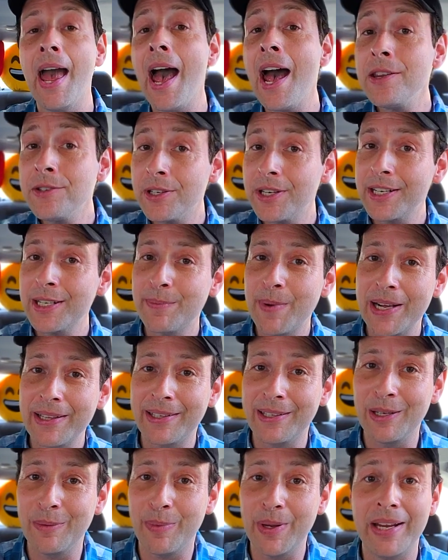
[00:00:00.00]
as you'd
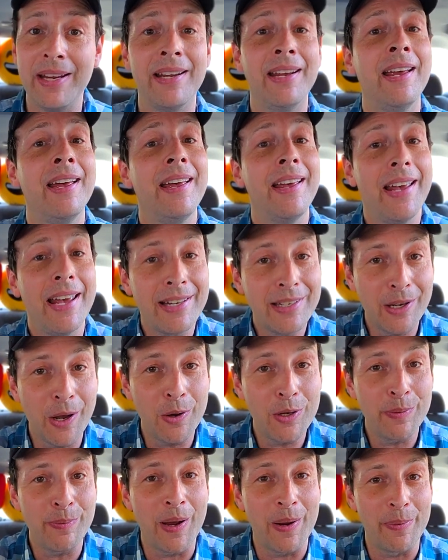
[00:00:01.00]
expect it to be. It's
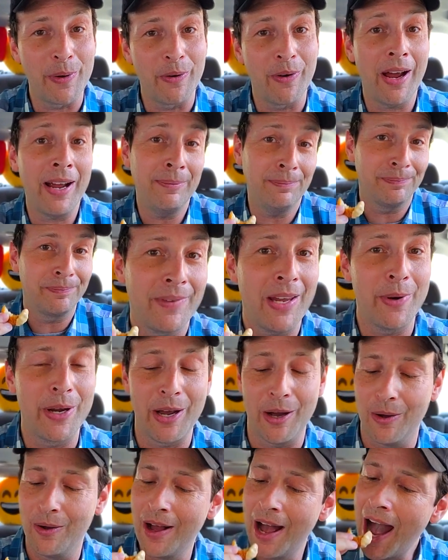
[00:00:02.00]
ghost pepper, right? Here we
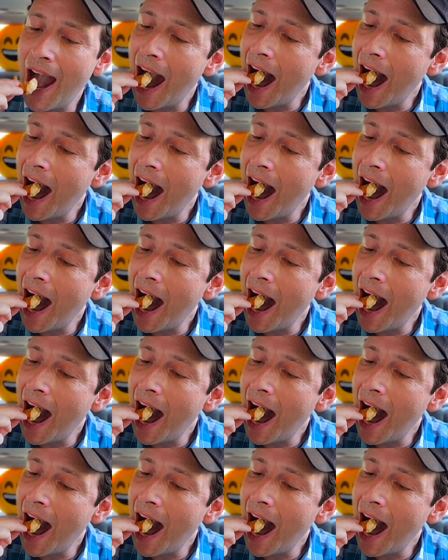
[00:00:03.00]
go.